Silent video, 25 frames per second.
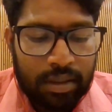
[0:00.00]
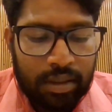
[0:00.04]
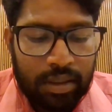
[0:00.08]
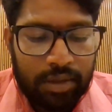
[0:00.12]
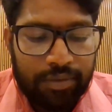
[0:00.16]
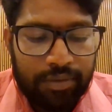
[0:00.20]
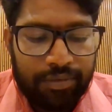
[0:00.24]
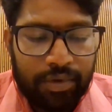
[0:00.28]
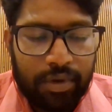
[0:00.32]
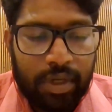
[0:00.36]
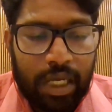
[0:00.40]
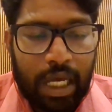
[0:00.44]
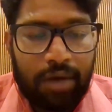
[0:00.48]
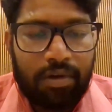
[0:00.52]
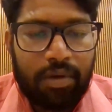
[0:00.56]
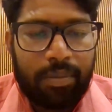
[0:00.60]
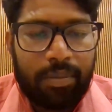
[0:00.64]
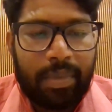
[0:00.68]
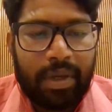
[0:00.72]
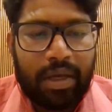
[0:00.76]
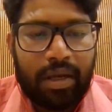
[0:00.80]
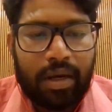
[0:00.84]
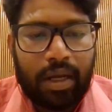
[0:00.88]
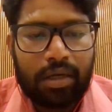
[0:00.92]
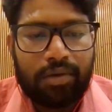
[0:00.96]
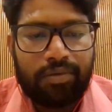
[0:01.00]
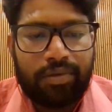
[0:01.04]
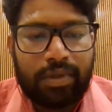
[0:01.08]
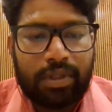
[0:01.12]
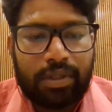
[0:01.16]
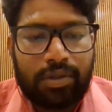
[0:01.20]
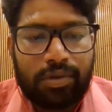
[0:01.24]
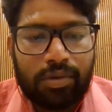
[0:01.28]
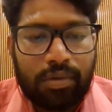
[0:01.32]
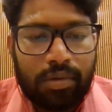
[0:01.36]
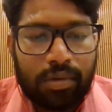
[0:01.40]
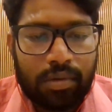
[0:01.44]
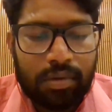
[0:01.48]
If you have a Bare Act
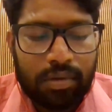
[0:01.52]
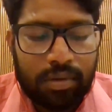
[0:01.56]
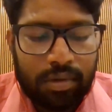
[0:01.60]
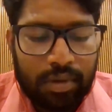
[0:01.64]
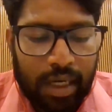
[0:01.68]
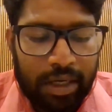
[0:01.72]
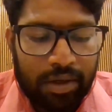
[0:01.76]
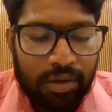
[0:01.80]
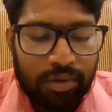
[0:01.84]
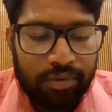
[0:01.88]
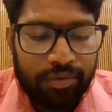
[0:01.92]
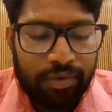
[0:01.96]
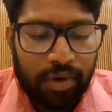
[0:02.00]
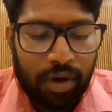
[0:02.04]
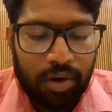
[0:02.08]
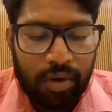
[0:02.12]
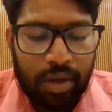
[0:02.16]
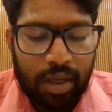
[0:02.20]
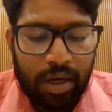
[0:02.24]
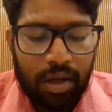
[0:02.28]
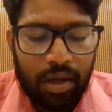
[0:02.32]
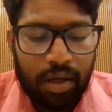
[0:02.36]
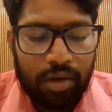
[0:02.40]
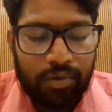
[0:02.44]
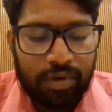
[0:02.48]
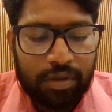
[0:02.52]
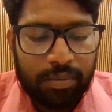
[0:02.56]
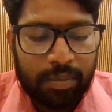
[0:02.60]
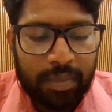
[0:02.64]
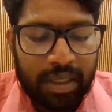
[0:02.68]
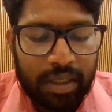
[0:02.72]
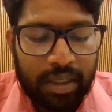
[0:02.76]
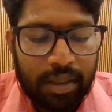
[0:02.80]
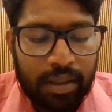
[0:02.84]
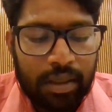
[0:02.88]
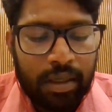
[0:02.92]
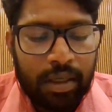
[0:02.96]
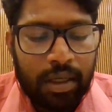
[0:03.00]
with you, try to follow along with
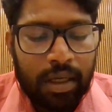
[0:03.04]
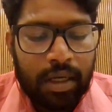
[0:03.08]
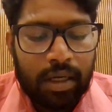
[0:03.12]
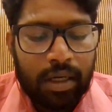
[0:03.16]
me.